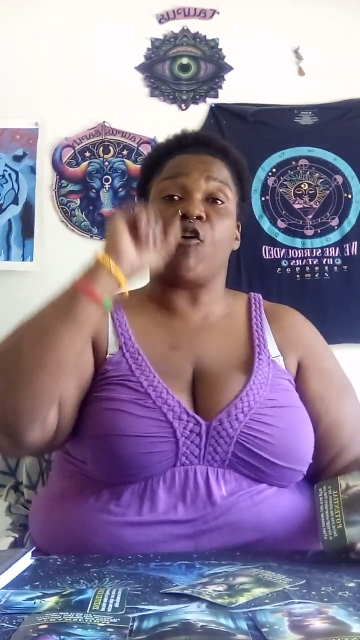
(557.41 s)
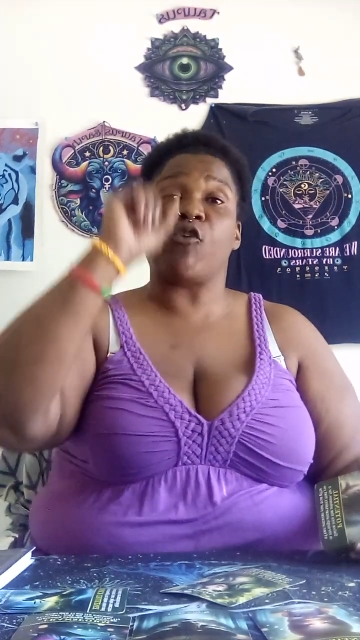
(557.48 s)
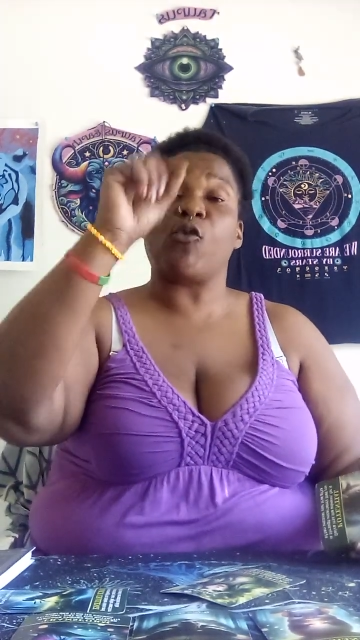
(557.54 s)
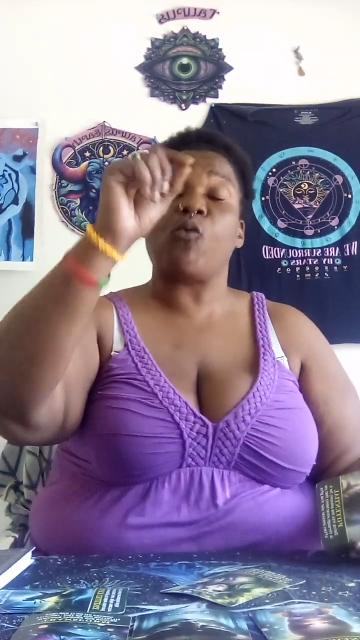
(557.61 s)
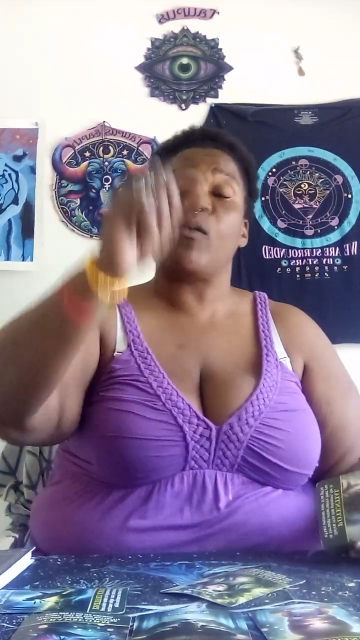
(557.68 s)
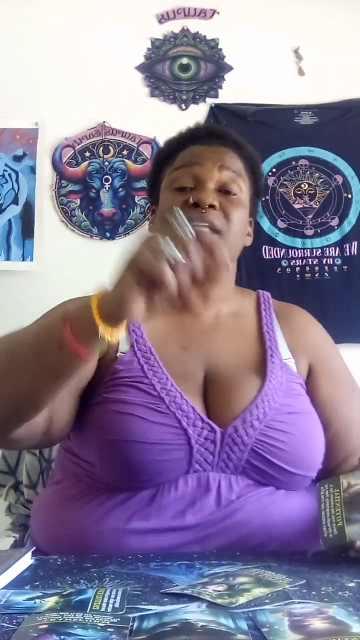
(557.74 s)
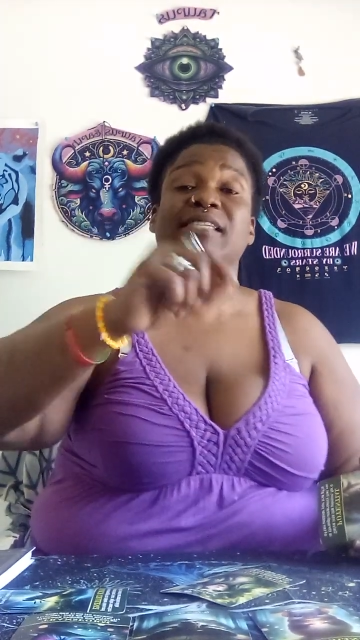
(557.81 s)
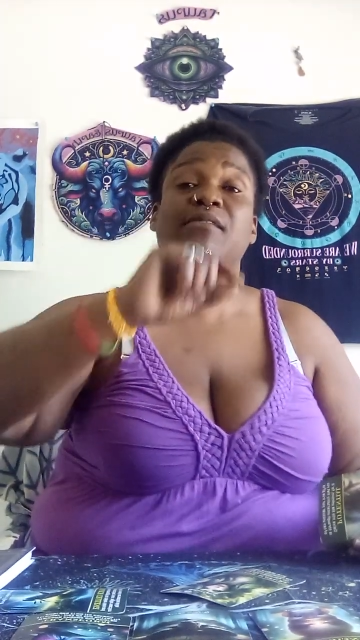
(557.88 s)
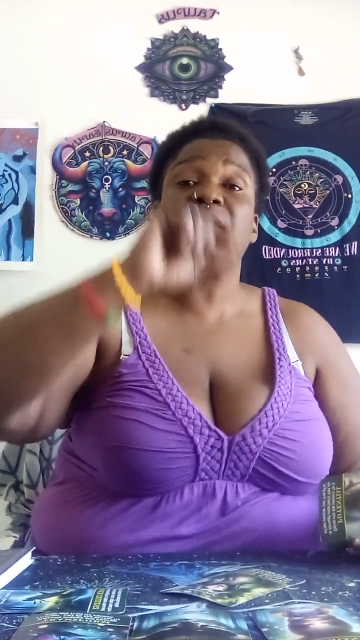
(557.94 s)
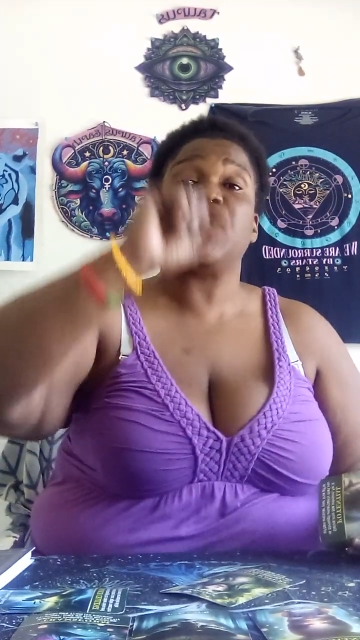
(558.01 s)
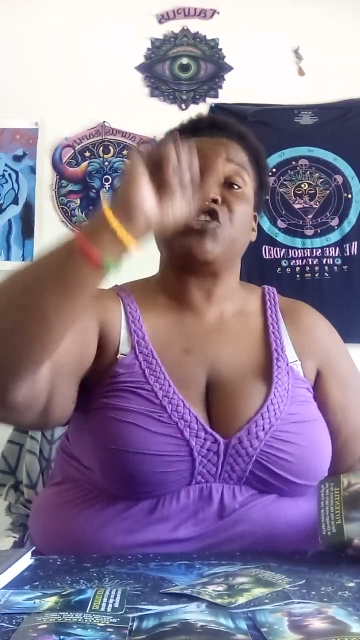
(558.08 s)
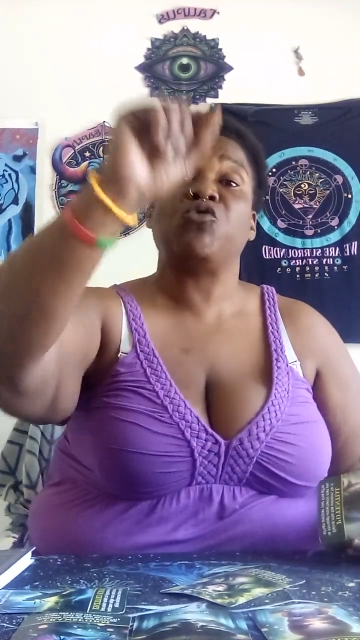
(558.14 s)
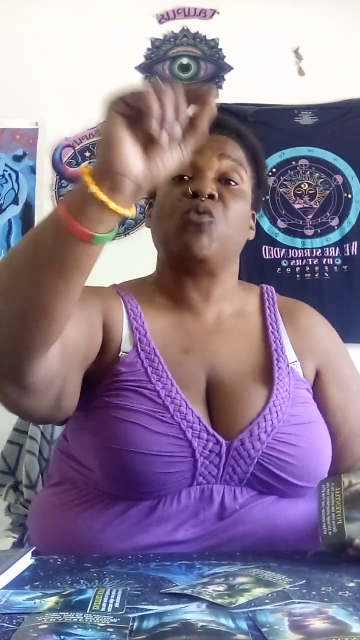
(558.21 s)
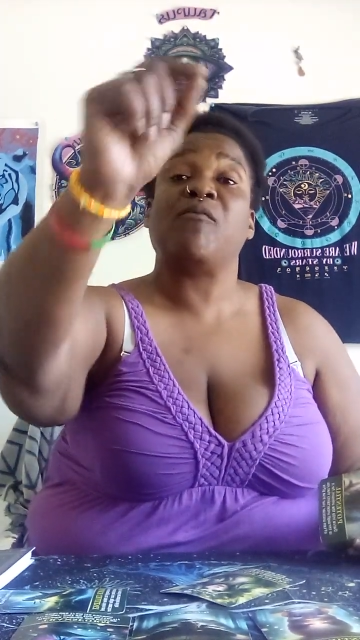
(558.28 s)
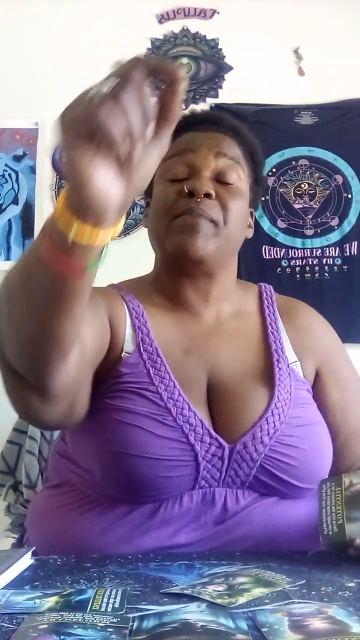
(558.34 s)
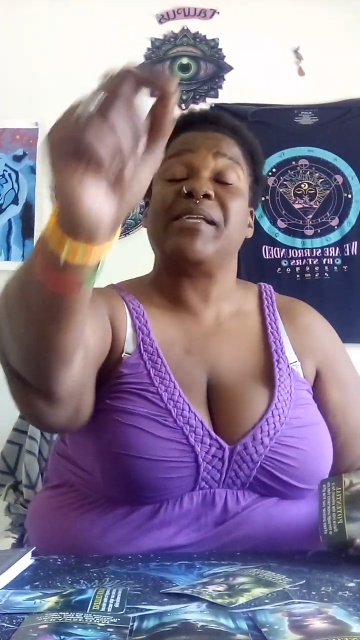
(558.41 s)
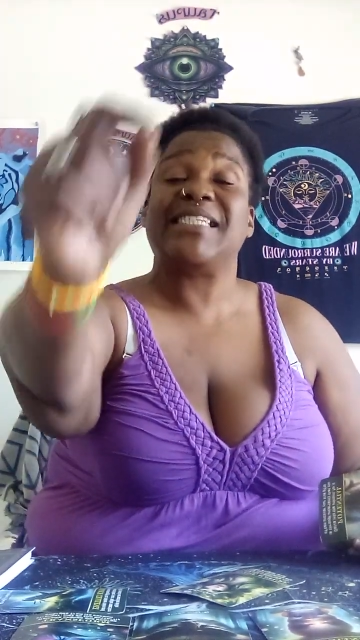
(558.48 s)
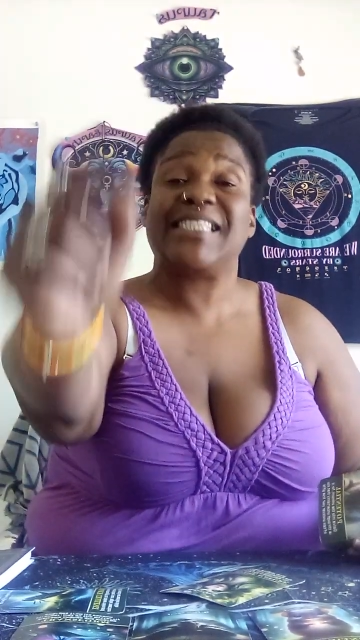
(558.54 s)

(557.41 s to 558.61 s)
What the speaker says: or the wisdom that you have been